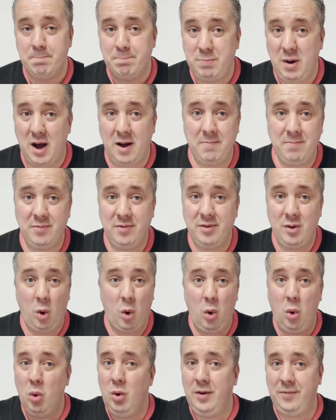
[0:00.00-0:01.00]
But
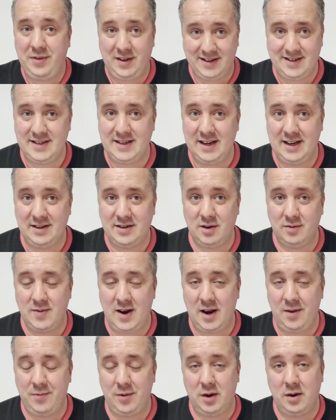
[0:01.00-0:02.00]
all of this is
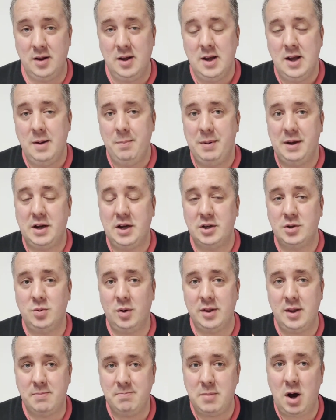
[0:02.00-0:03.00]
irrelevant because
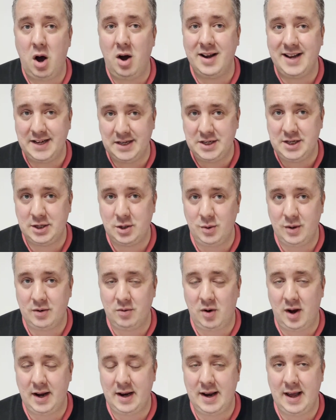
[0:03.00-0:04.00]
what the markets are doing
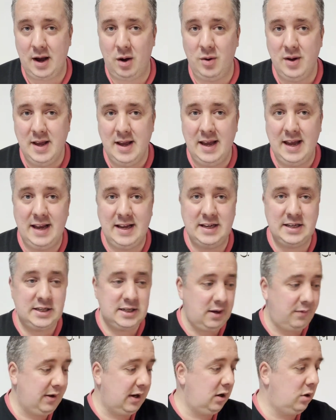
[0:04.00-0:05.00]
right now is
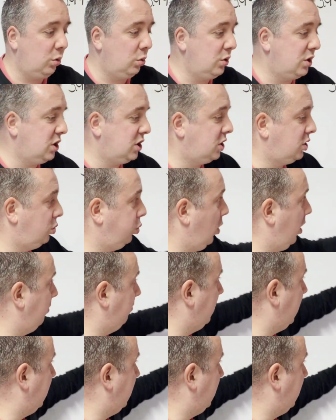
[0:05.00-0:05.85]
something called swap